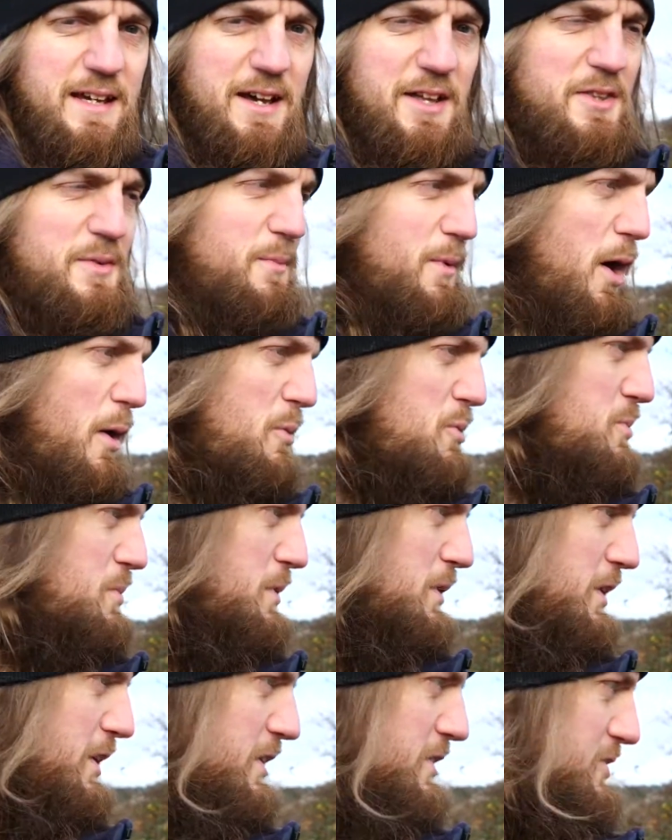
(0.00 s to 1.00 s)
at the moment
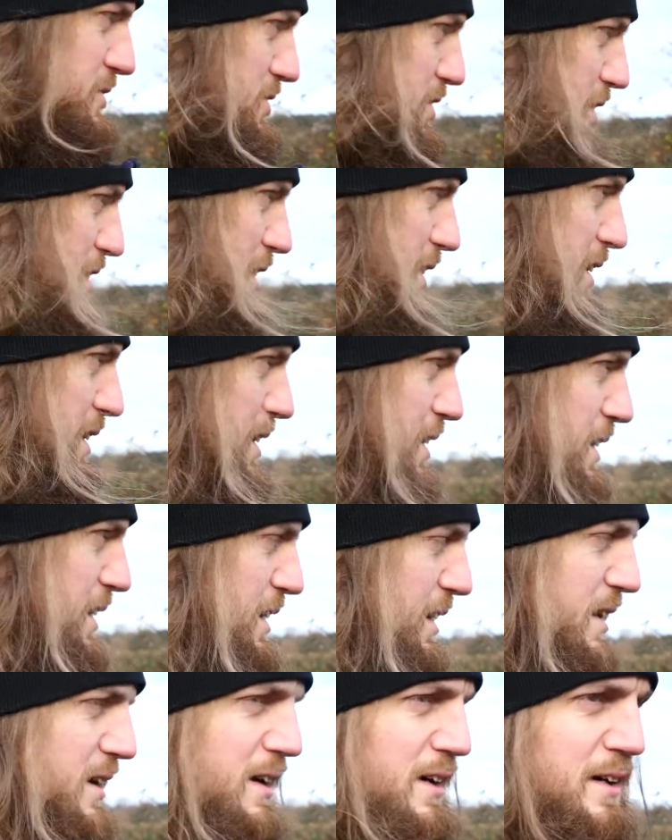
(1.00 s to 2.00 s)
because
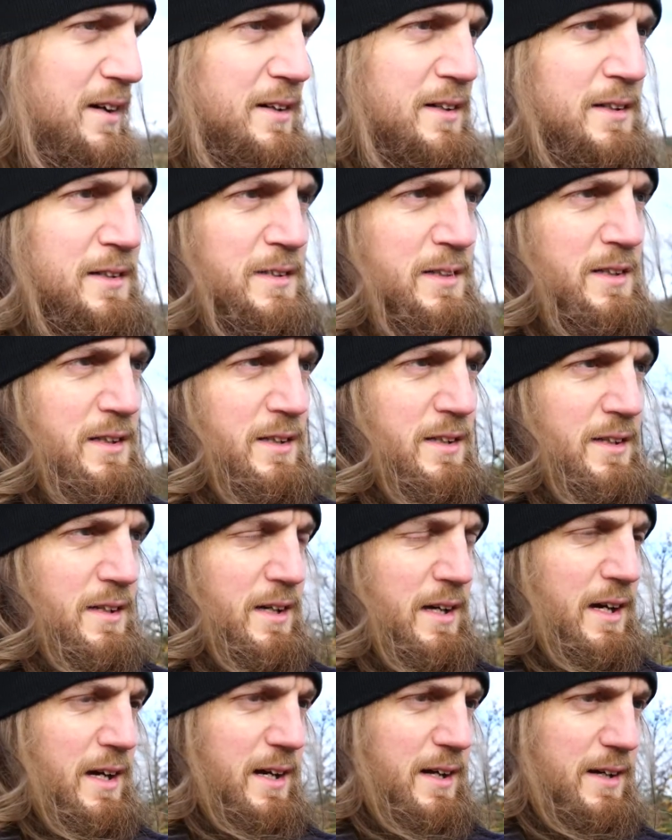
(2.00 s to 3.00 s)

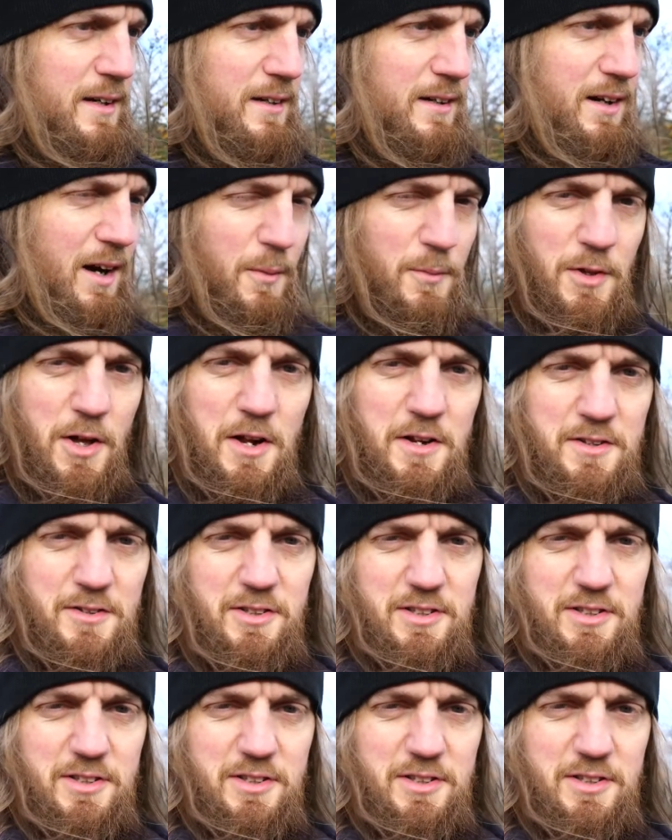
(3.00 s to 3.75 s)
I'm learning,